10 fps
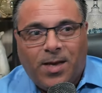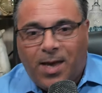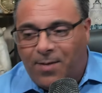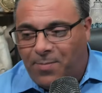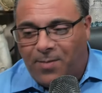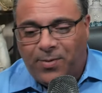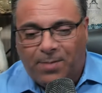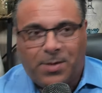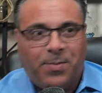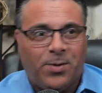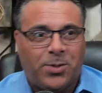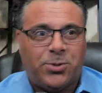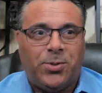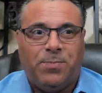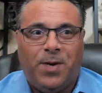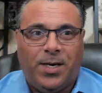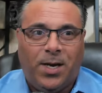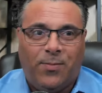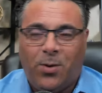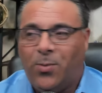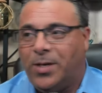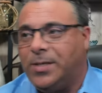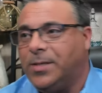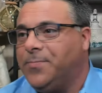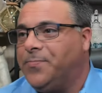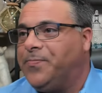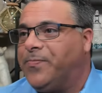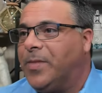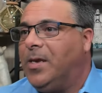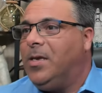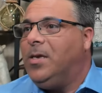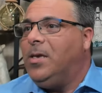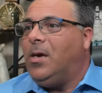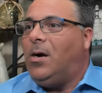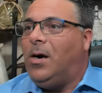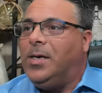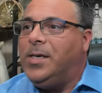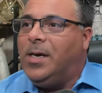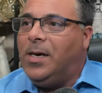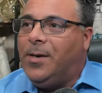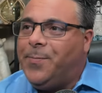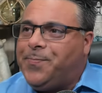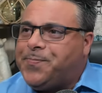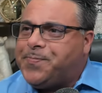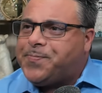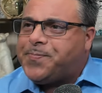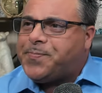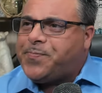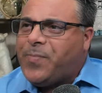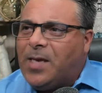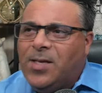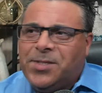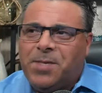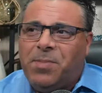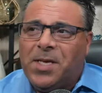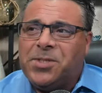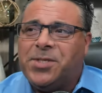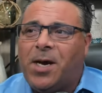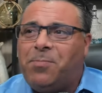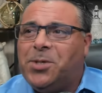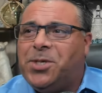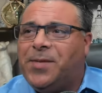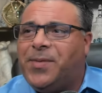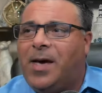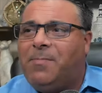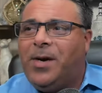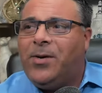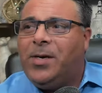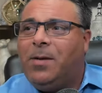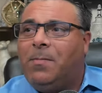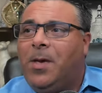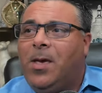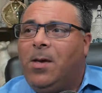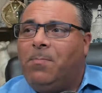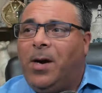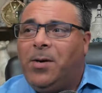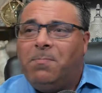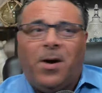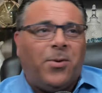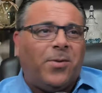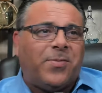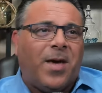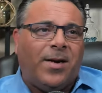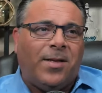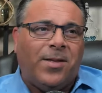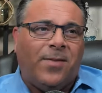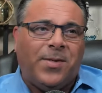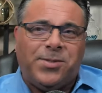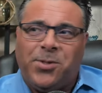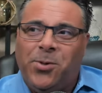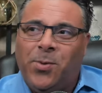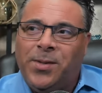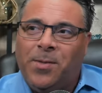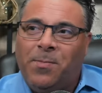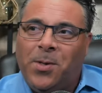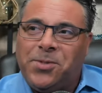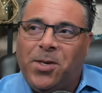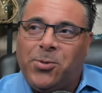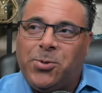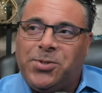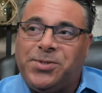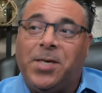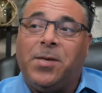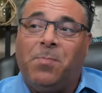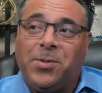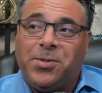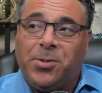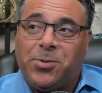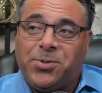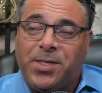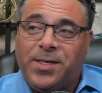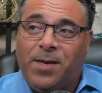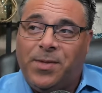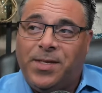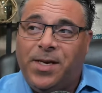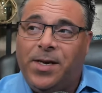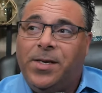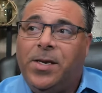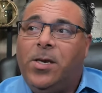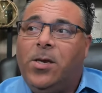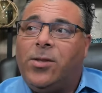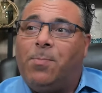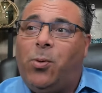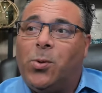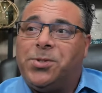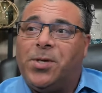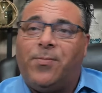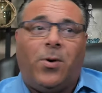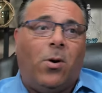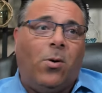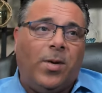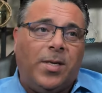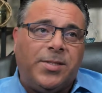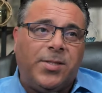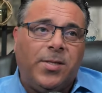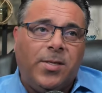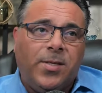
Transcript: Have my family be on the street by now if I wouldn't. All right. Um, Lizzie, blessings. I appreciate that. Mary, um, Mary, Mother of God, I love it. So you win the most interest, second most interesting name of the day. The poor supper always.